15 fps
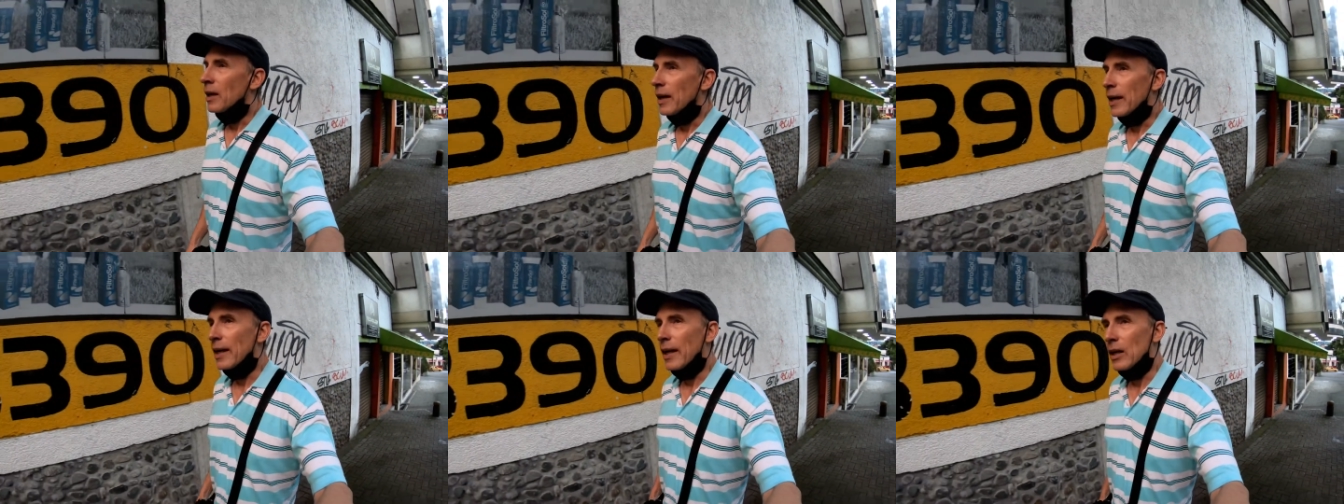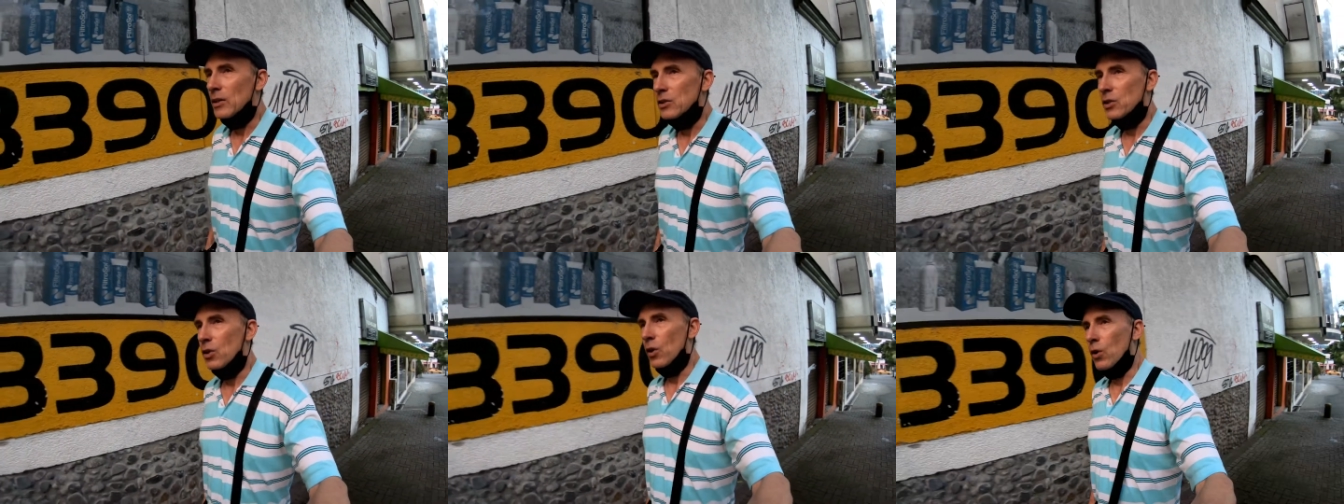
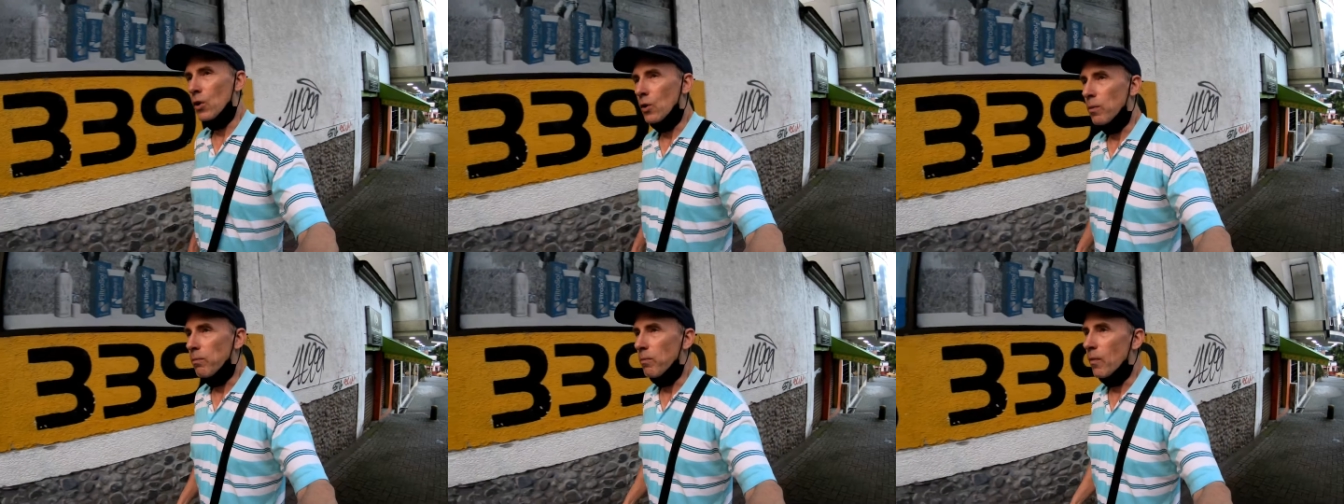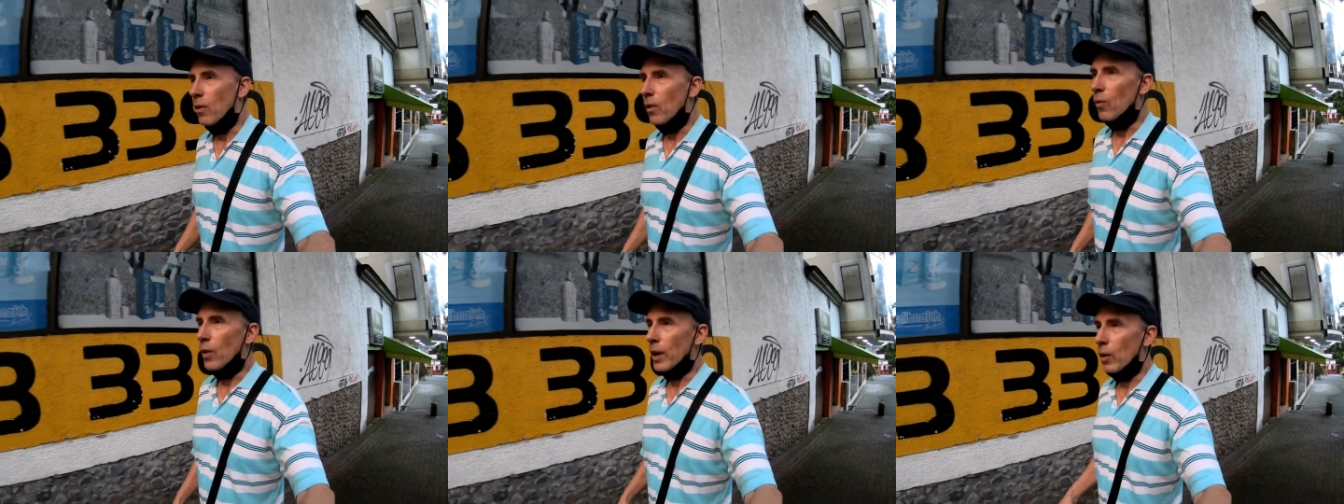and so
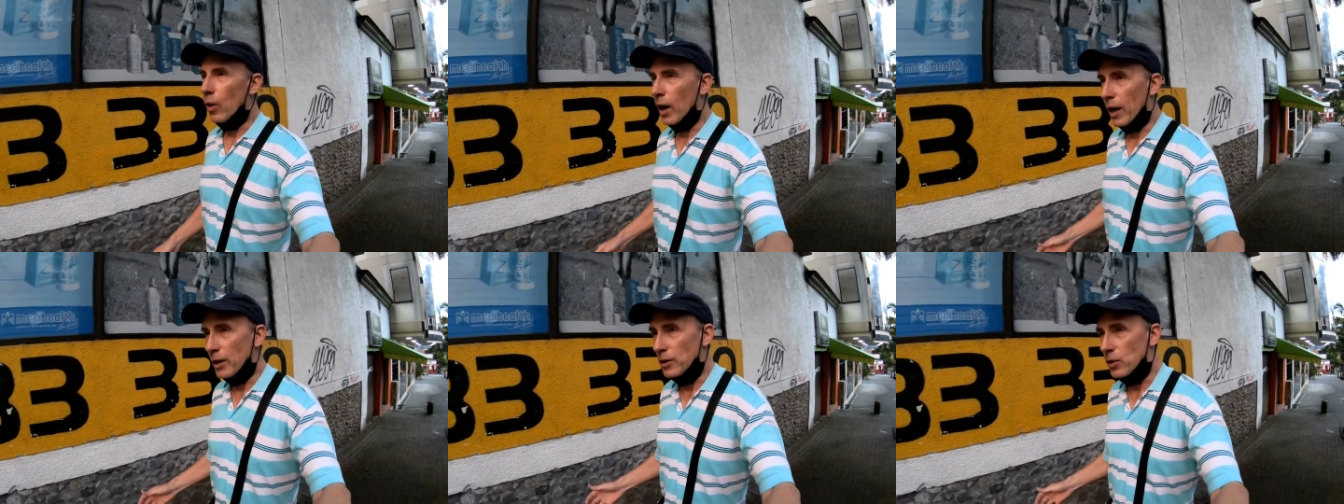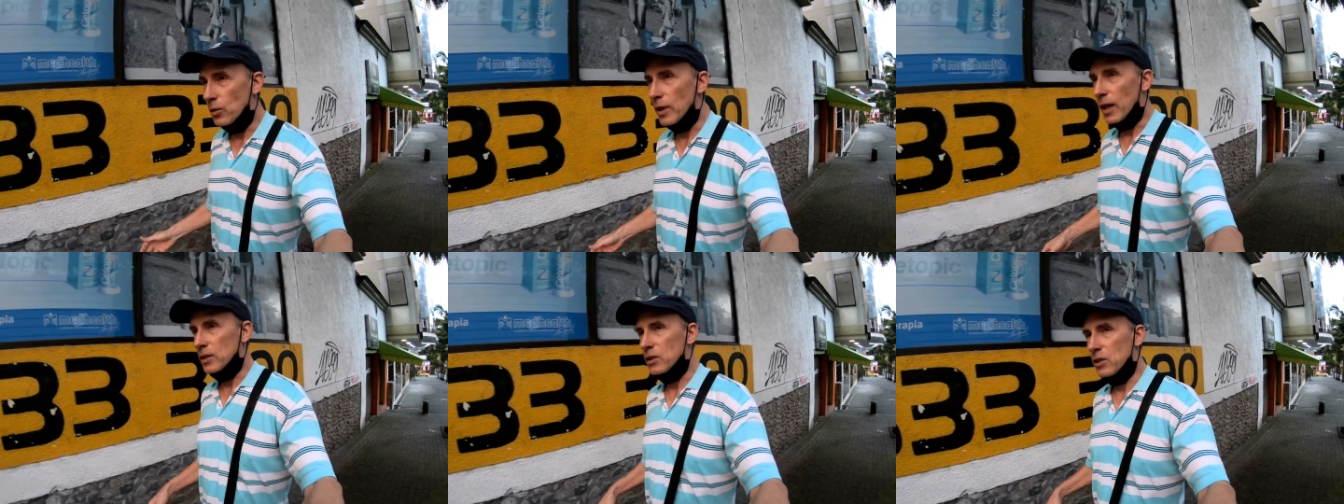what I want to do
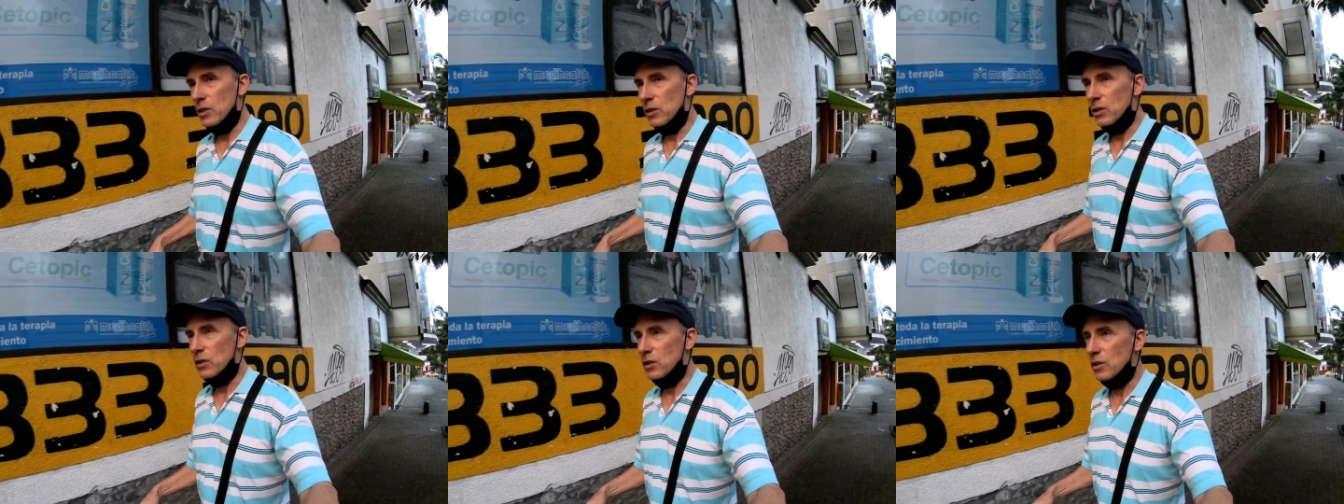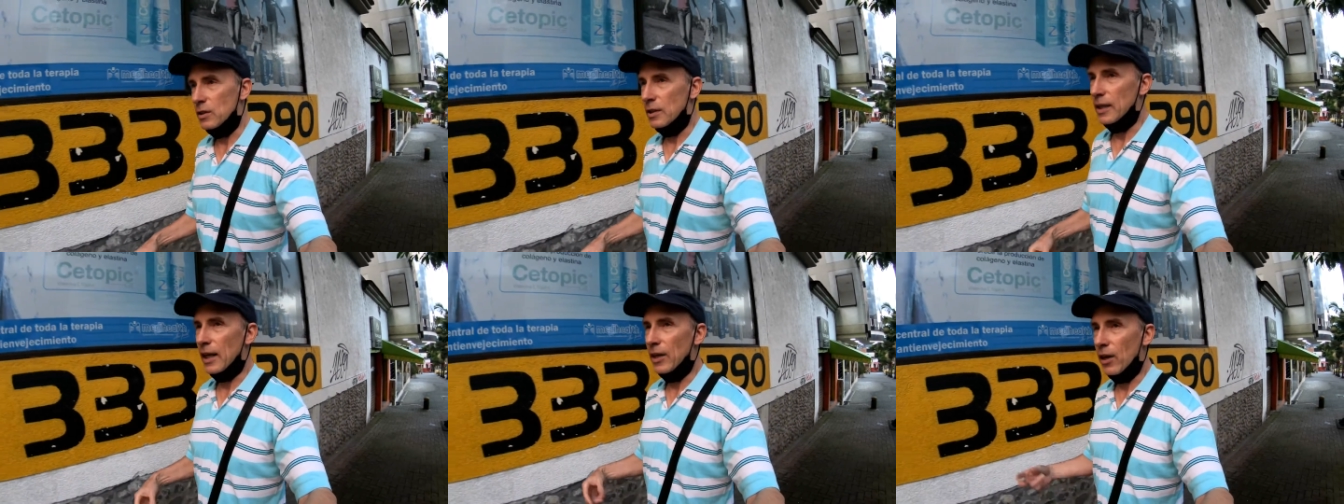next is
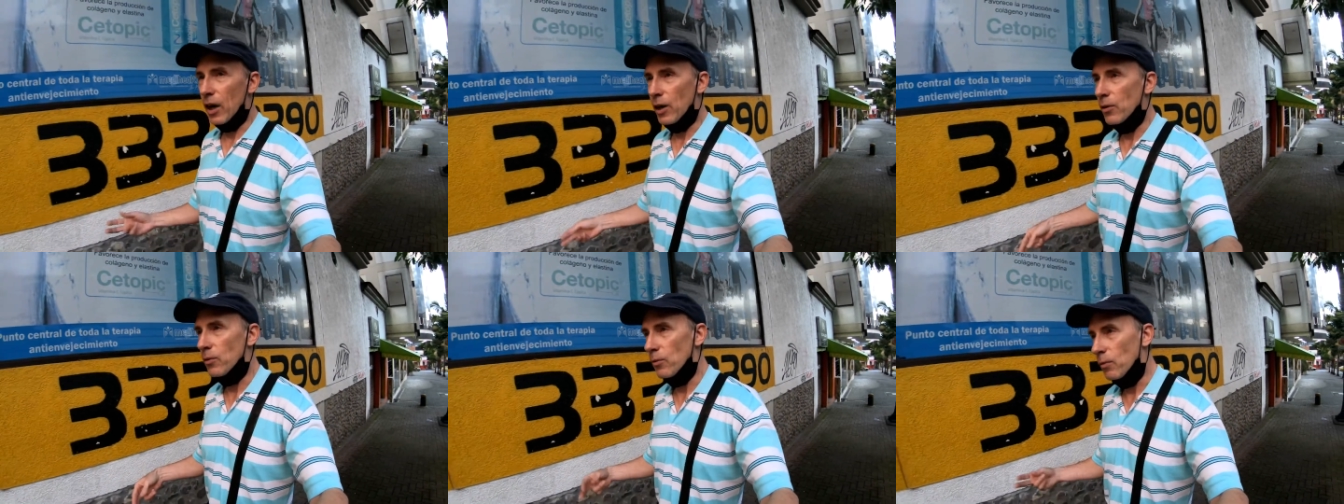get on